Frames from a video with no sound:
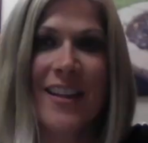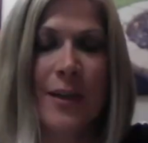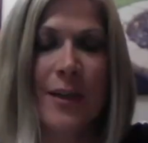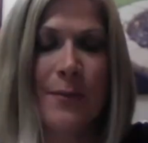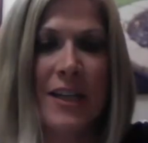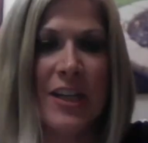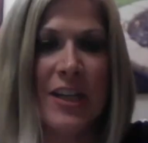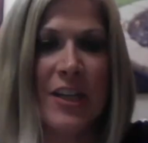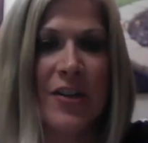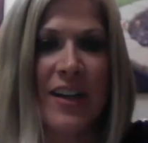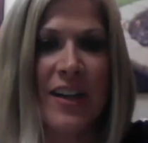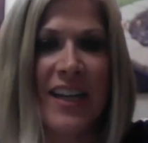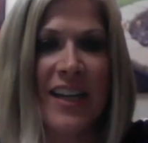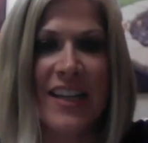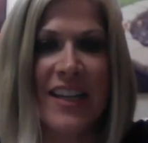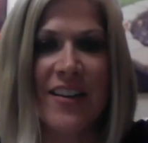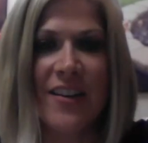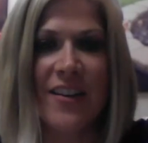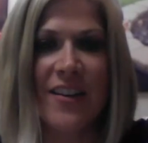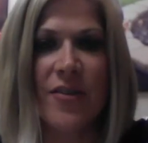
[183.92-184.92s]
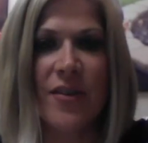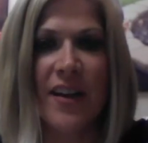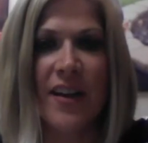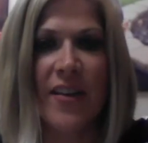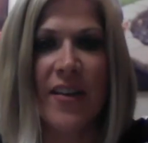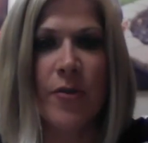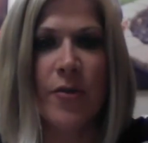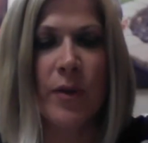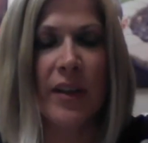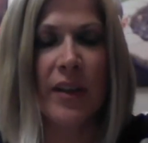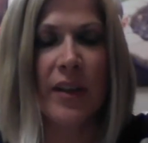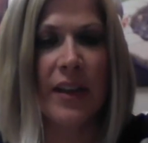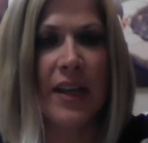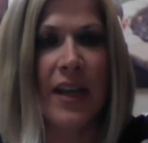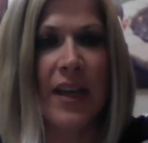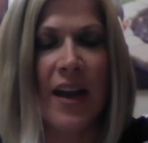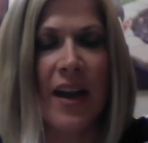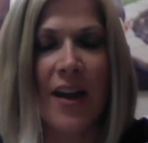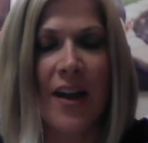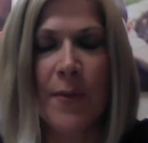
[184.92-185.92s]
going to be a great year. You guys
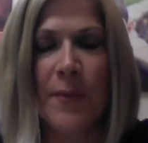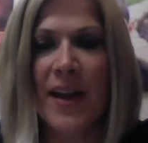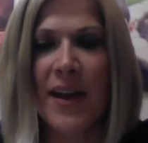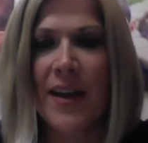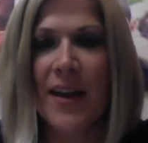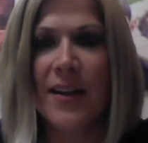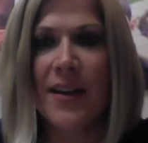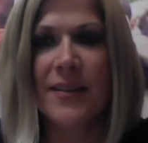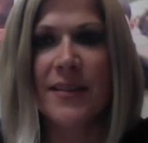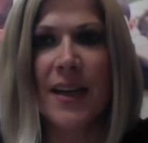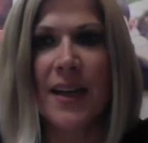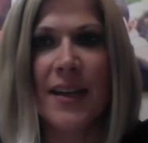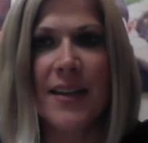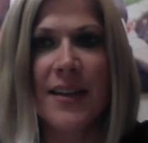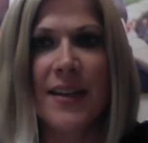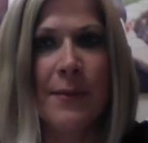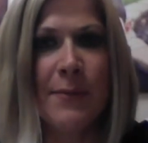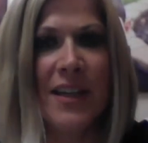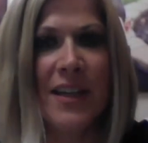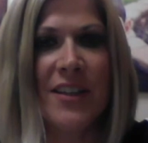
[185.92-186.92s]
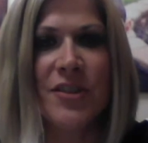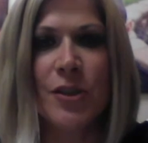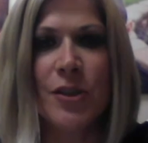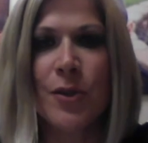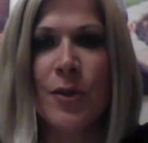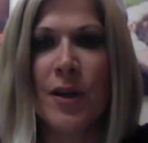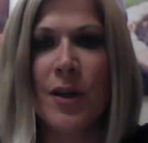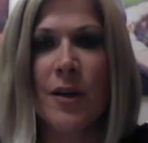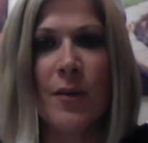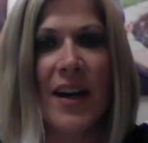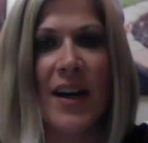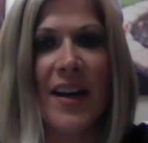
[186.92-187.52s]
really had a dynamic duo,